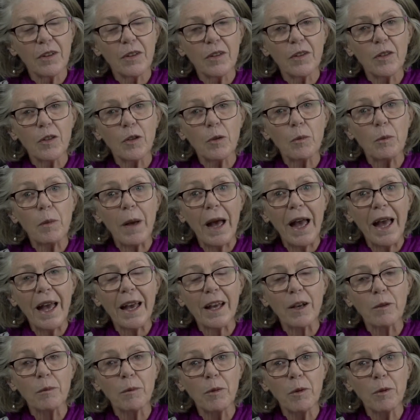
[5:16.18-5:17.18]
The
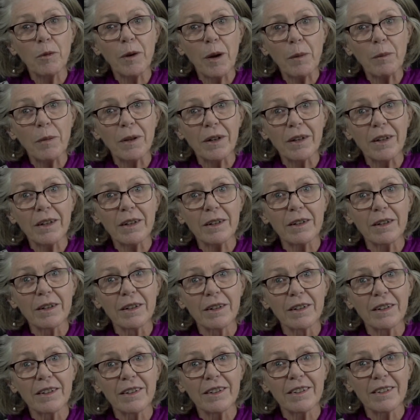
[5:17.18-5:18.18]
bag blew up a little,
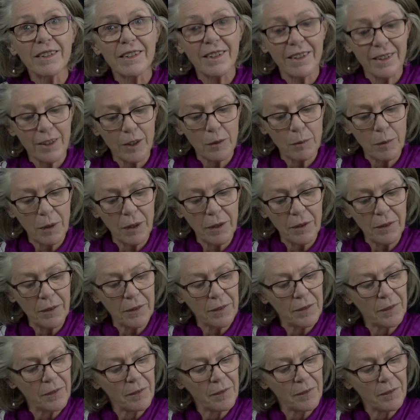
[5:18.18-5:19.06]
like a balloon.